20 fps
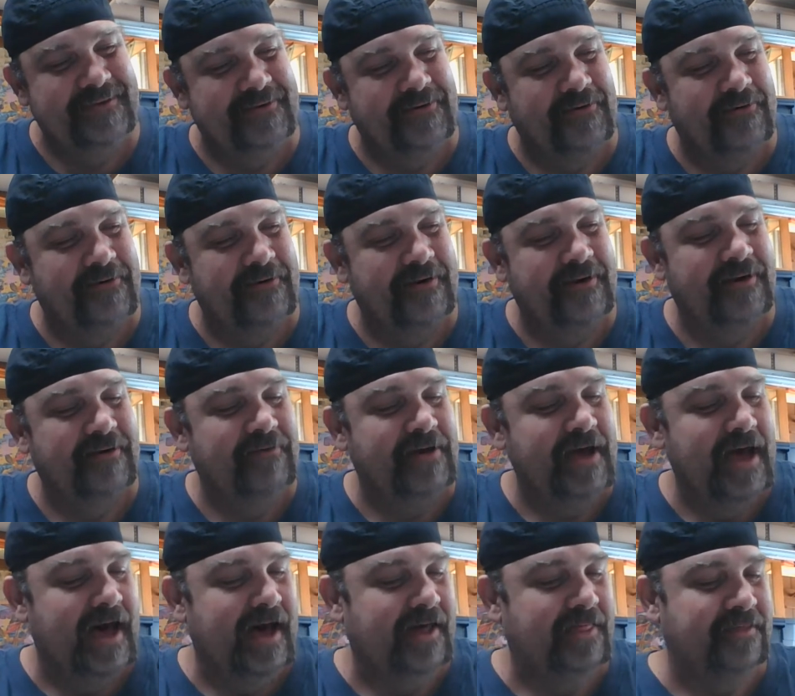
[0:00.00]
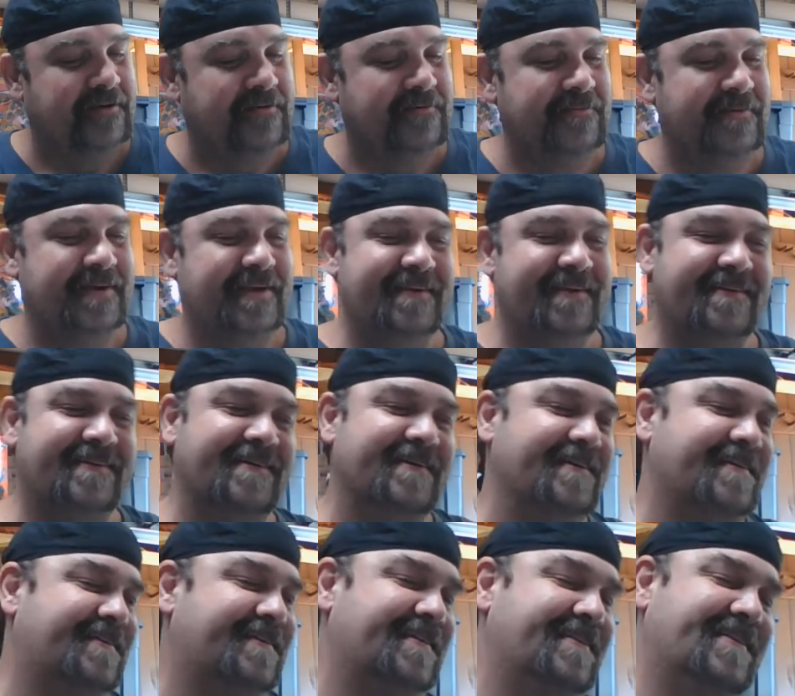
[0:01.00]
Gordon of Gotham.
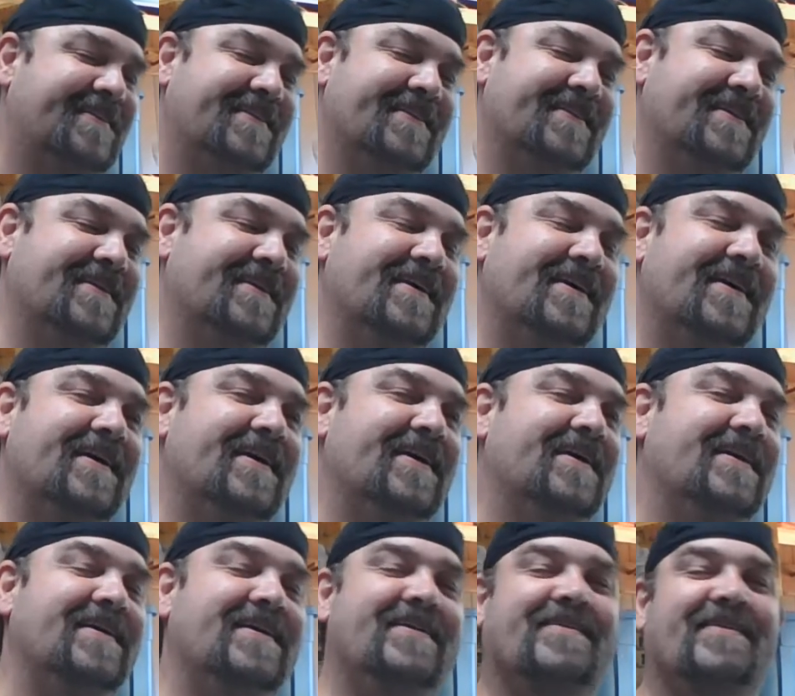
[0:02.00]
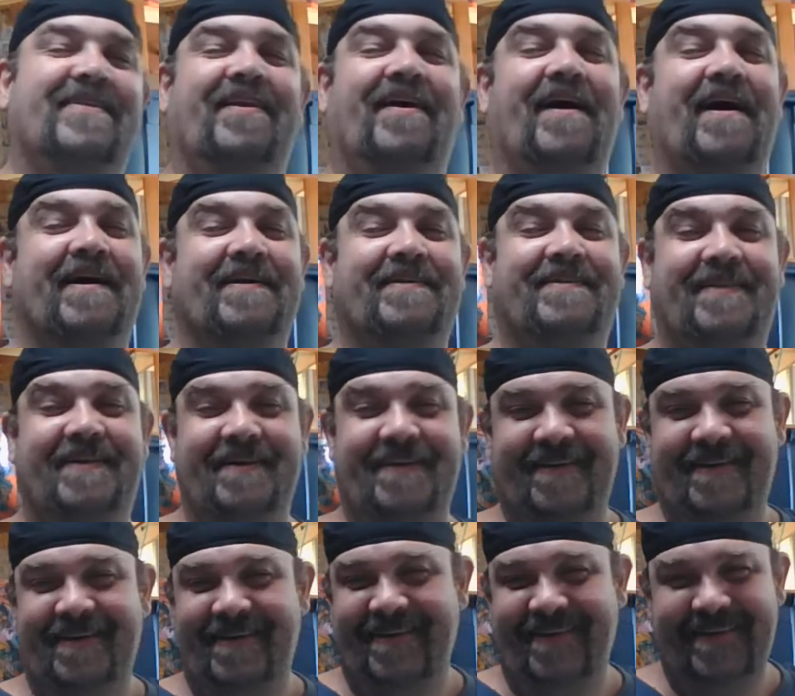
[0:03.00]
He's lost
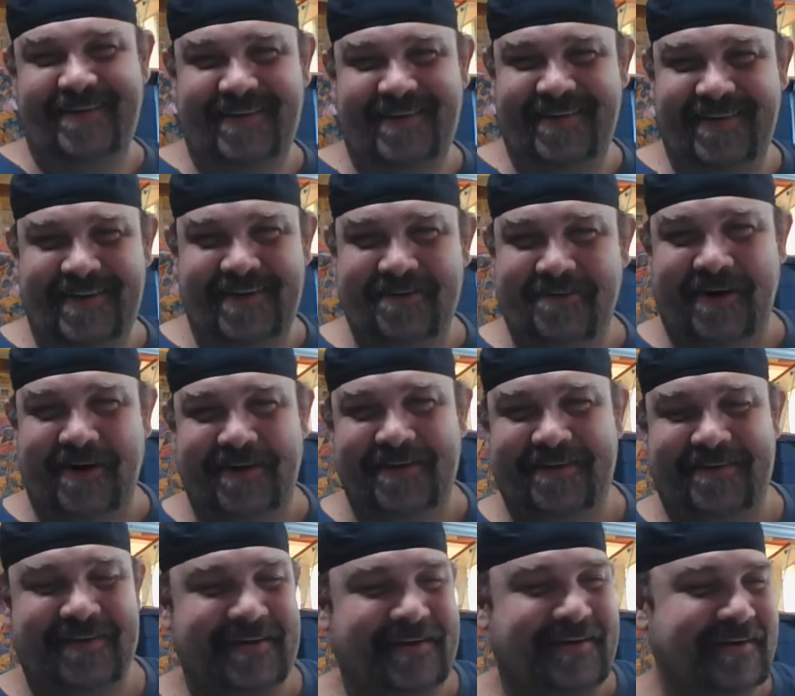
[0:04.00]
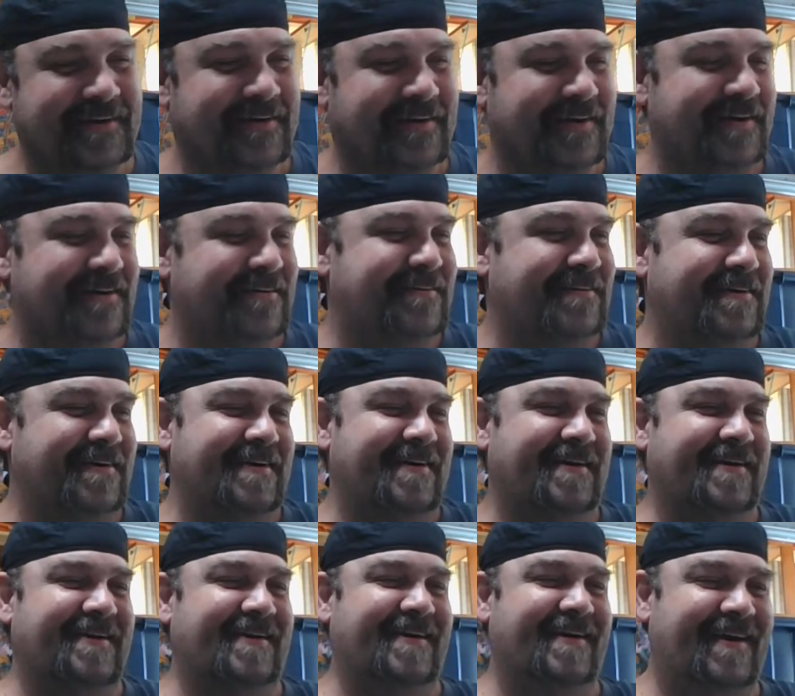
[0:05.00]
it. He wants to kill
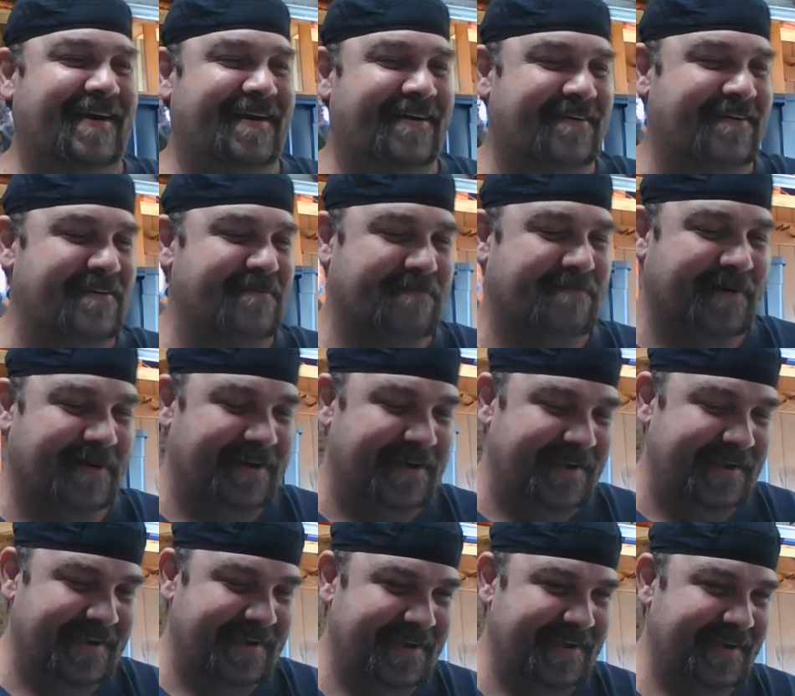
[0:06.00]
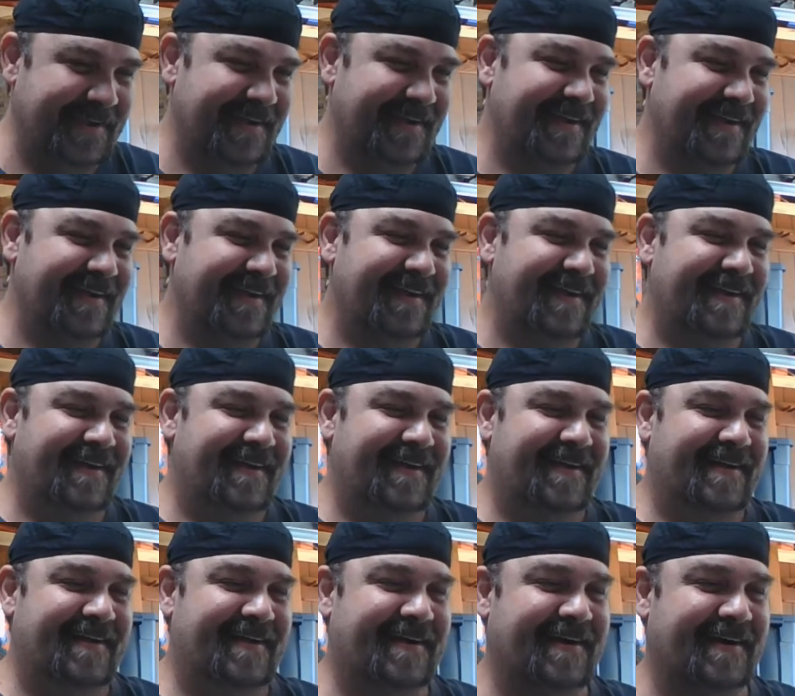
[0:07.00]
everybody.
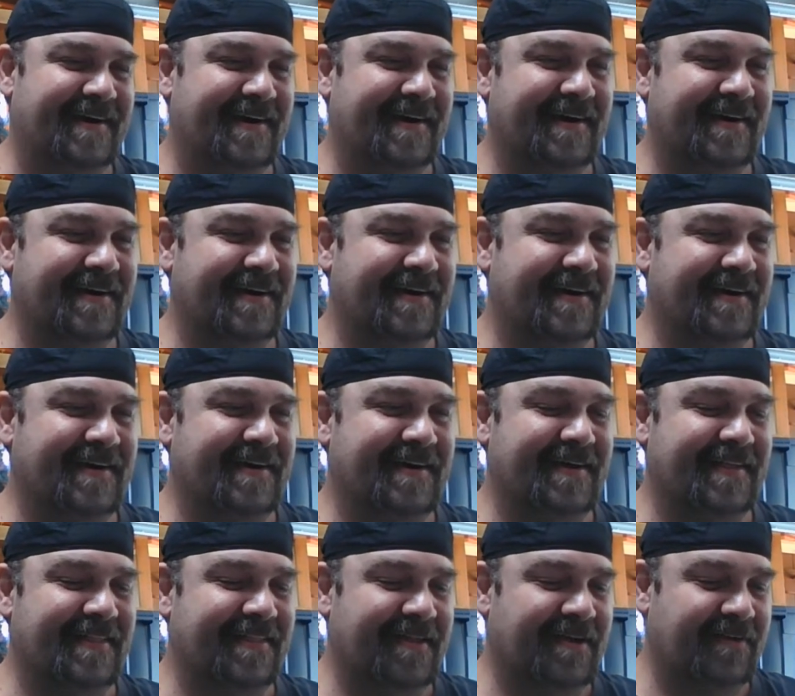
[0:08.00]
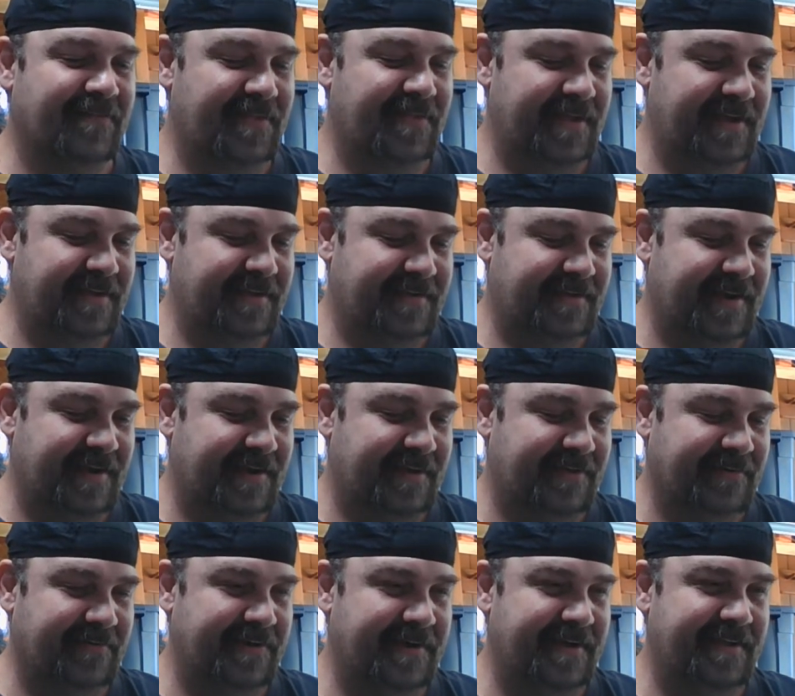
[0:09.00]
I love these
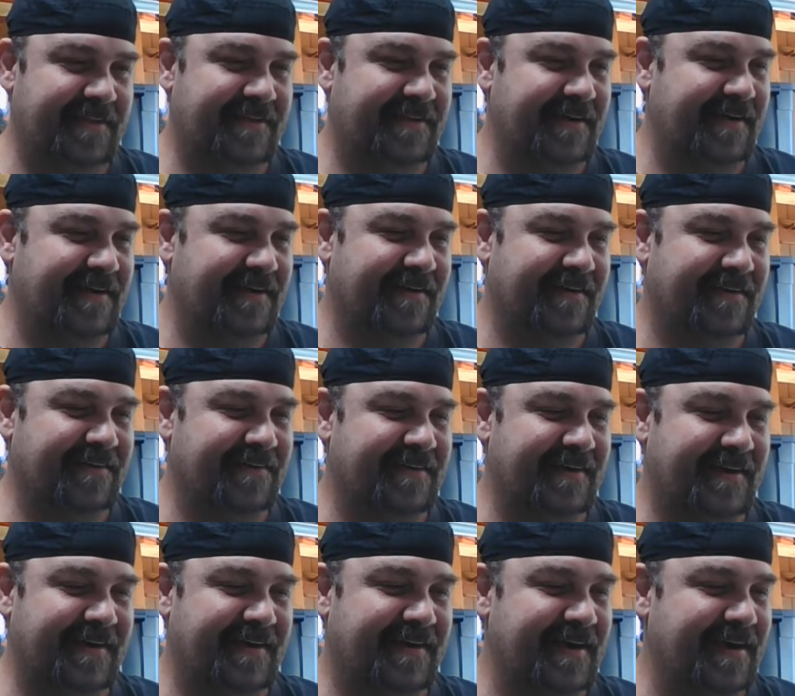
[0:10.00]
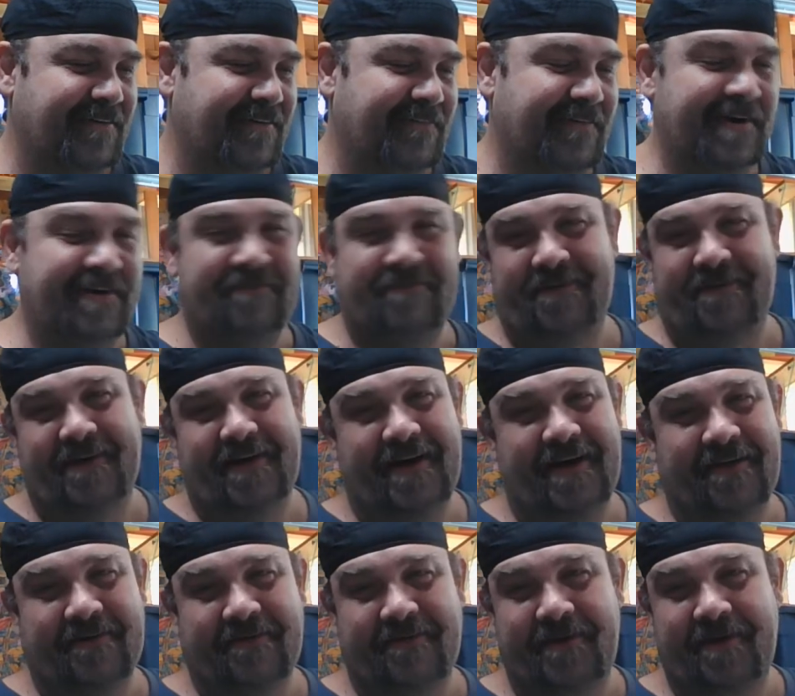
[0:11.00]
Halloween tales. I can't wait for
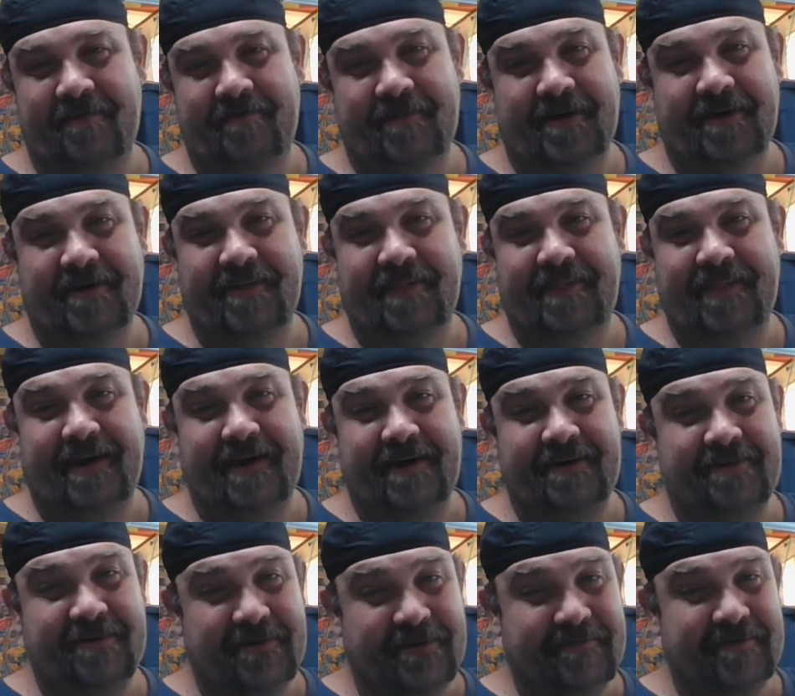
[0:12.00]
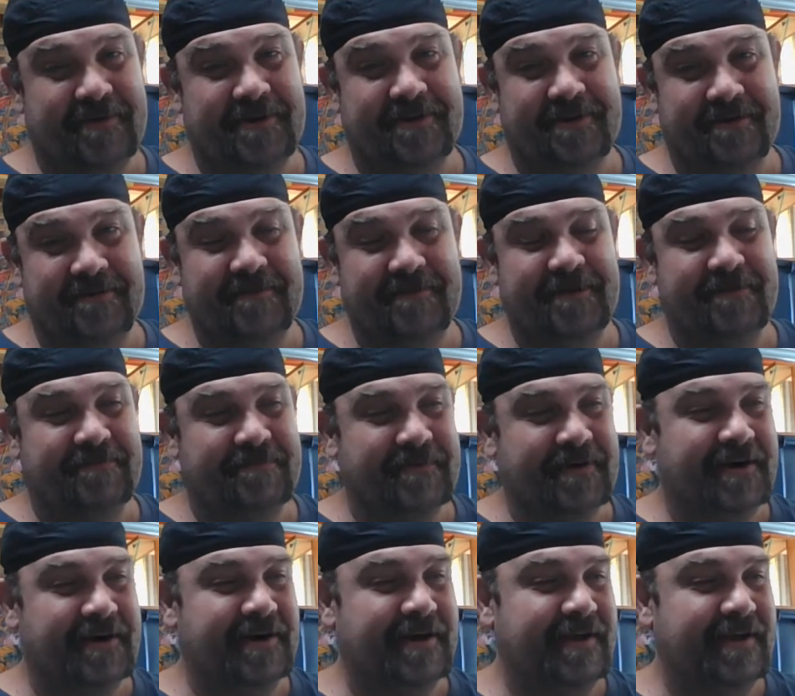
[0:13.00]
Halloween month. October's going to be fun.